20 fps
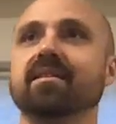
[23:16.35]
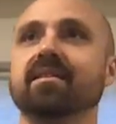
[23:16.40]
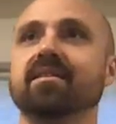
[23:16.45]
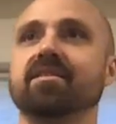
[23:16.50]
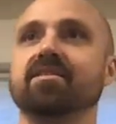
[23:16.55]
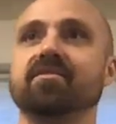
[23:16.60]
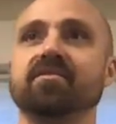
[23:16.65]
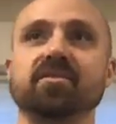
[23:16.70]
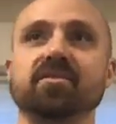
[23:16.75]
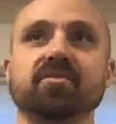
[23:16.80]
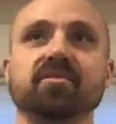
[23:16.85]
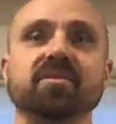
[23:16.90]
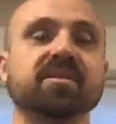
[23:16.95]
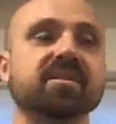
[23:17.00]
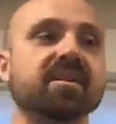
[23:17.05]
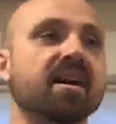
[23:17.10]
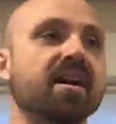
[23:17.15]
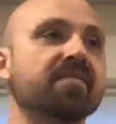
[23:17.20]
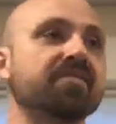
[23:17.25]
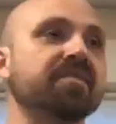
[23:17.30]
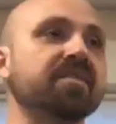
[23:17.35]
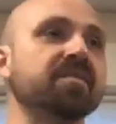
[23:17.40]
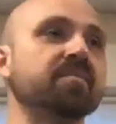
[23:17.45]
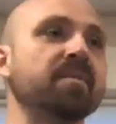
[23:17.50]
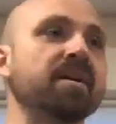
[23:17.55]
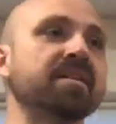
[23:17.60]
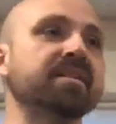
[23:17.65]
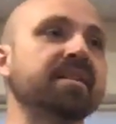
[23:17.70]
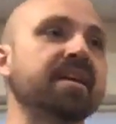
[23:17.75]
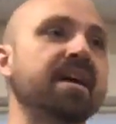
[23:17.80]
You feel real confident
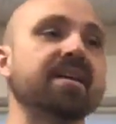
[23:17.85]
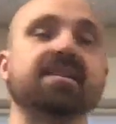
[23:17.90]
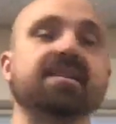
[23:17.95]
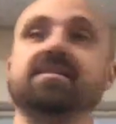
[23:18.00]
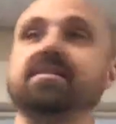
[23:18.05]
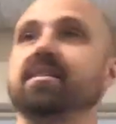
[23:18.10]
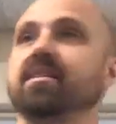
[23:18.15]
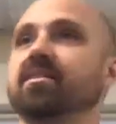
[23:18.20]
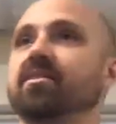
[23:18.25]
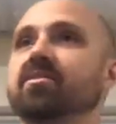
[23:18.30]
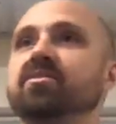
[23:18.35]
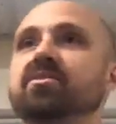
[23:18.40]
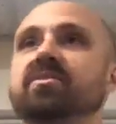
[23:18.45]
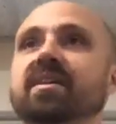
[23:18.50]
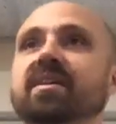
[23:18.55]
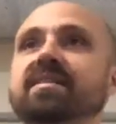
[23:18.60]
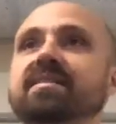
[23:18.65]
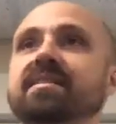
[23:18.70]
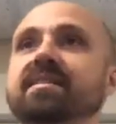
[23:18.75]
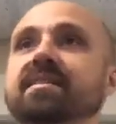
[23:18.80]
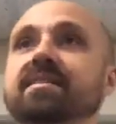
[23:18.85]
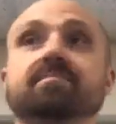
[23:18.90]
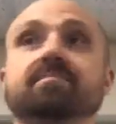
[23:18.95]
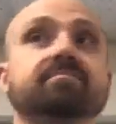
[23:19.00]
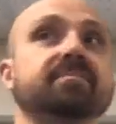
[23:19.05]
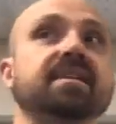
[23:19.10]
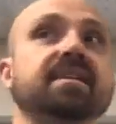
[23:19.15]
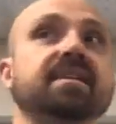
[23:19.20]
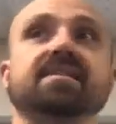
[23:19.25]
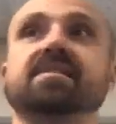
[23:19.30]
about that? He's going to go do IT.
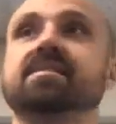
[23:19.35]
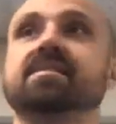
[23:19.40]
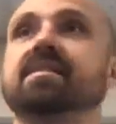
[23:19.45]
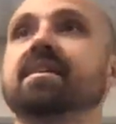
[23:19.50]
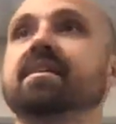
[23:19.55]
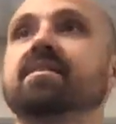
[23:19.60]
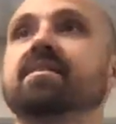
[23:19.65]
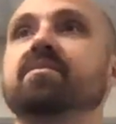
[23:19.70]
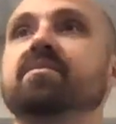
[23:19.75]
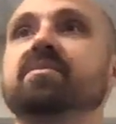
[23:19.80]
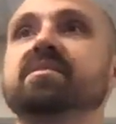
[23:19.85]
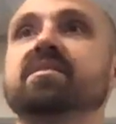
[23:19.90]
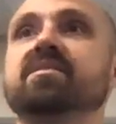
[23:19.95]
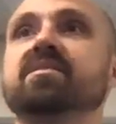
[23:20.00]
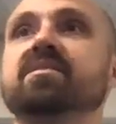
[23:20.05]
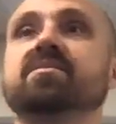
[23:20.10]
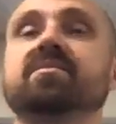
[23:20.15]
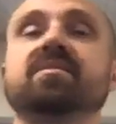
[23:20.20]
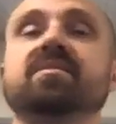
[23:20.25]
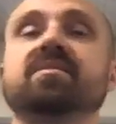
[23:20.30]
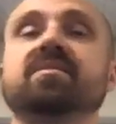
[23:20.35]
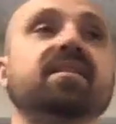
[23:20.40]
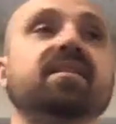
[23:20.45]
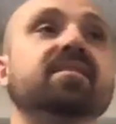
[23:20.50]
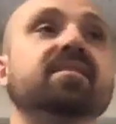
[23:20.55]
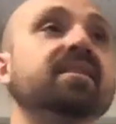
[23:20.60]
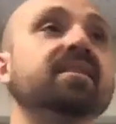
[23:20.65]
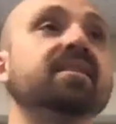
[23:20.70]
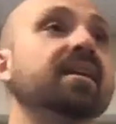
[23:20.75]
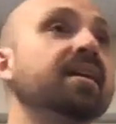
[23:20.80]
That's his thing he wants to do now.
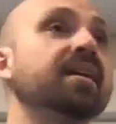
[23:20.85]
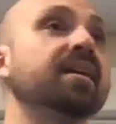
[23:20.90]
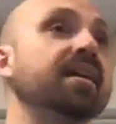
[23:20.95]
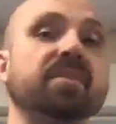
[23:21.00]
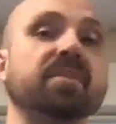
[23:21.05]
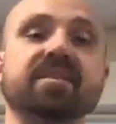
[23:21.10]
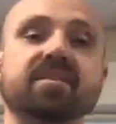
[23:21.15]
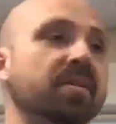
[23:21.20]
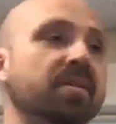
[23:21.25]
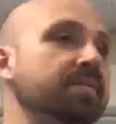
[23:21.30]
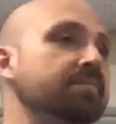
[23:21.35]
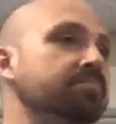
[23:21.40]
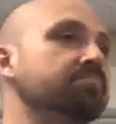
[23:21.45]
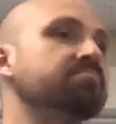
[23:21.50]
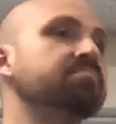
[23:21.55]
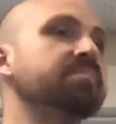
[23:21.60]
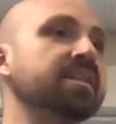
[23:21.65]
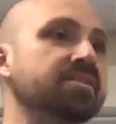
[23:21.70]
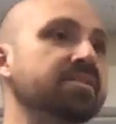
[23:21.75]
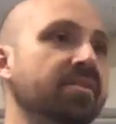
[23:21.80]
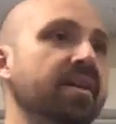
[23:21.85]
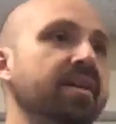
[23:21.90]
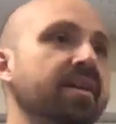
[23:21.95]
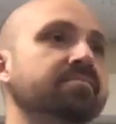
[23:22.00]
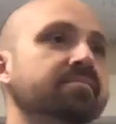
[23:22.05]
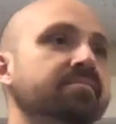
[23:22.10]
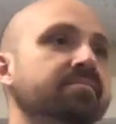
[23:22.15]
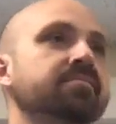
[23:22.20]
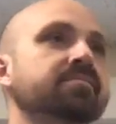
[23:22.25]
And I'm like, you know what? That's great.